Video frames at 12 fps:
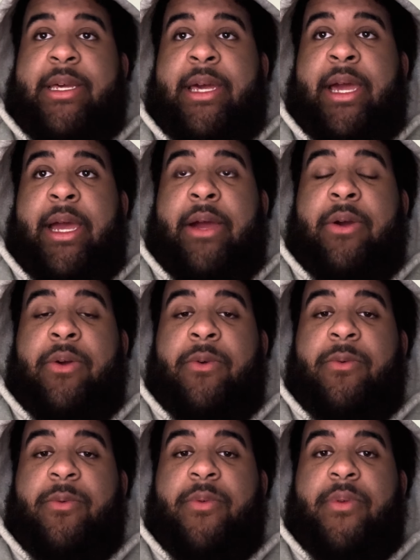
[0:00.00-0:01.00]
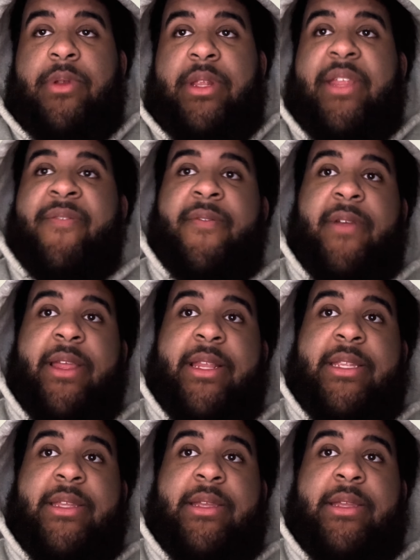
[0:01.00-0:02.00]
how different